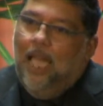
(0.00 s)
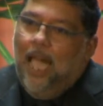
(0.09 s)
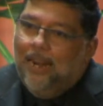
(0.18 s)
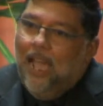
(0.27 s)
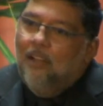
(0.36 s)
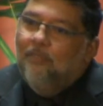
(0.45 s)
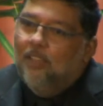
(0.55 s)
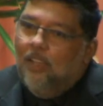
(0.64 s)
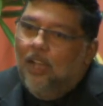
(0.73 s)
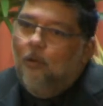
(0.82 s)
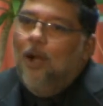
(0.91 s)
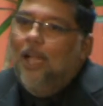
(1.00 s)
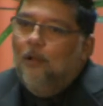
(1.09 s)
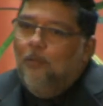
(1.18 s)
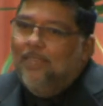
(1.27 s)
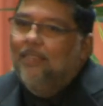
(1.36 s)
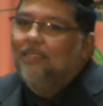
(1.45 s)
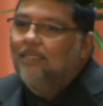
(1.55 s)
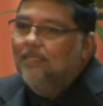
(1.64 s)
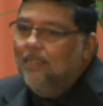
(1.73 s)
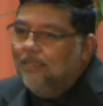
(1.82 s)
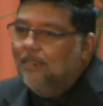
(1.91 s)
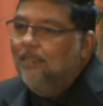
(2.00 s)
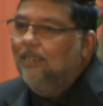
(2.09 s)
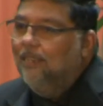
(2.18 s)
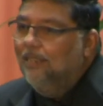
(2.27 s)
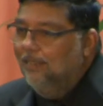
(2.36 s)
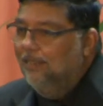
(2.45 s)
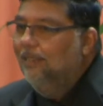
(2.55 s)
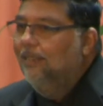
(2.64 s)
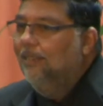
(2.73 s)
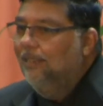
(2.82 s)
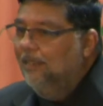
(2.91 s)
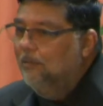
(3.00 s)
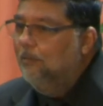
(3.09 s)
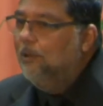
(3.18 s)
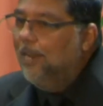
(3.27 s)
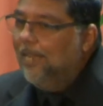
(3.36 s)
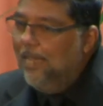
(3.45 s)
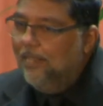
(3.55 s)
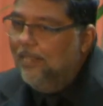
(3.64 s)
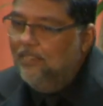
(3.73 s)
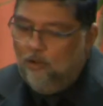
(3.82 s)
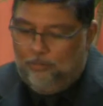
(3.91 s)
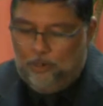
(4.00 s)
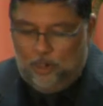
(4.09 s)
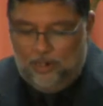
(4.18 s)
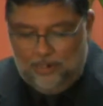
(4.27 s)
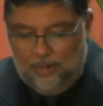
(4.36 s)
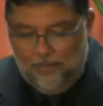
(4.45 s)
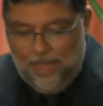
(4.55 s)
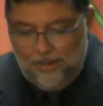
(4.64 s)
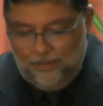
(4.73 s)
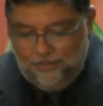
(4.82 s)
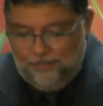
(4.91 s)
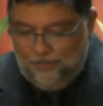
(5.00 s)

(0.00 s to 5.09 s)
And after a while, we can subtly bring in scriptures, amen?